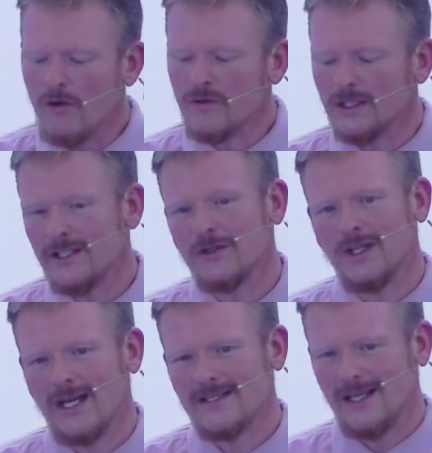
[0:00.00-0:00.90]

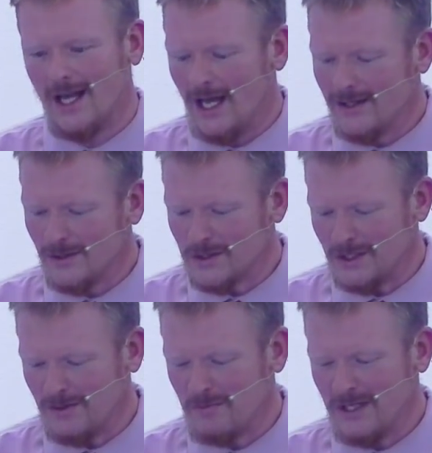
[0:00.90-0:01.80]
over-literalizing idols
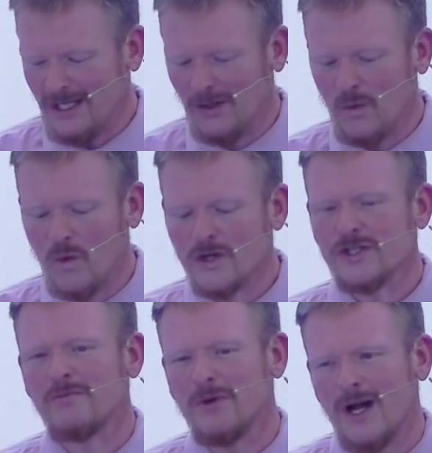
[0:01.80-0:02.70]
and to begin to
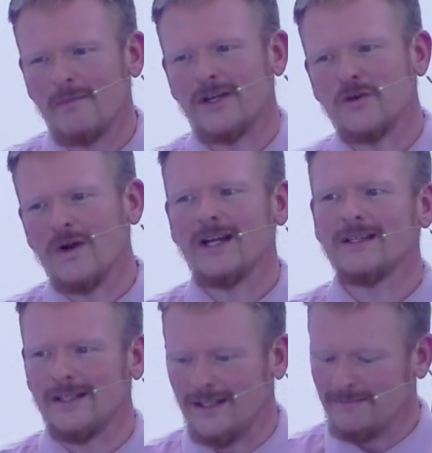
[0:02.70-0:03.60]
worship Brahman
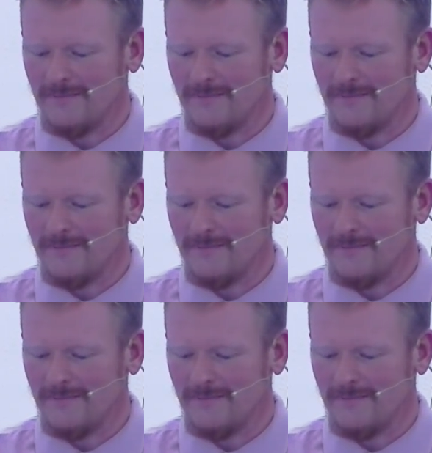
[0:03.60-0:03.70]
directly.